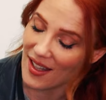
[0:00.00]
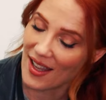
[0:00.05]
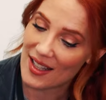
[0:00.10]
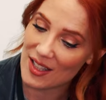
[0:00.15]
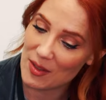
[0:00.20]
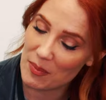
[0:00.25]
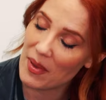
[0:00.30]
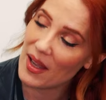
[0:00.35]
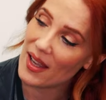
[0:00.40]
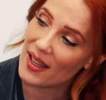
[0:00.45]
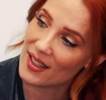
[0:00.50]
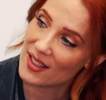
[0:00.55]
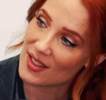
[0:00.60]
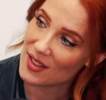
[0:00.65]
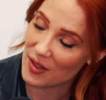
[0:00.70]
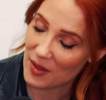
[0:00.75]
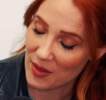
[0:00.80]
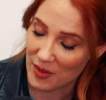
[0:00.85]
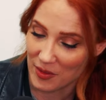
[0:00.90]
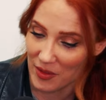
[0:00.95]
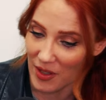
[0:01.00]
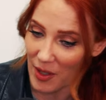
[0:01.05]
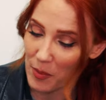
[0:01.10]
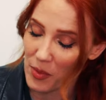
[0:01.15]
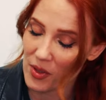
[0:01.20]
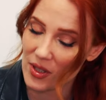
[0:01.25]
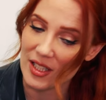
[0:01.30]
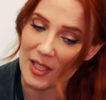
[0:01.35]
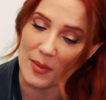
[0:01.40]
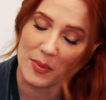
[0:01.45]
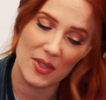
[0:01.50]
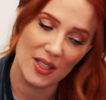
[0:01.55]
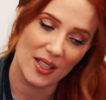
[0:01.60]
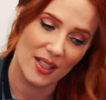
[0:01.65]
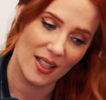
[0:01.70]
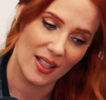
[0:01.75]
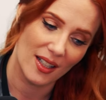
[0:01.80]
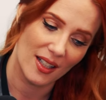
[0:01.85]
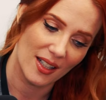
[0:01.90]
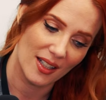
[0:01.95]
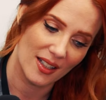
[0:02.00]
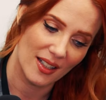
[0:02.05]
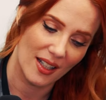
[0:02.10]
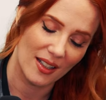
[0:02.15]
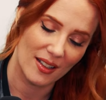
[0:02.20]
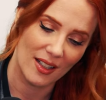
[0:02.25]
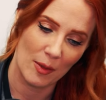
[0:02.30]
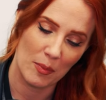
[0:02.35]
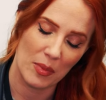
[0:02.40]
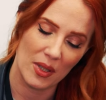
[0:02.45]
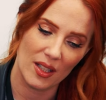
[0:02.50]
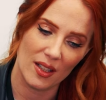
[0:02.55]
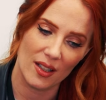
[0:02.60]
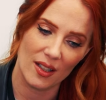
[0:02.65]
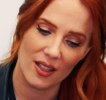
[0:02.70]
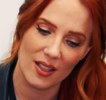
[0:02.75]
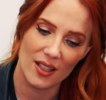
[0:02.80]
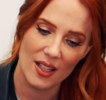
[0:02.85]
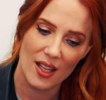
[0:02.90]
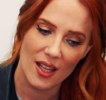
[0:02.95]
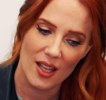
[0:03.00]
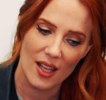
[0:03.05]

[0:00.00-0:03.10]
aspect of Apocalyptica and, and Epica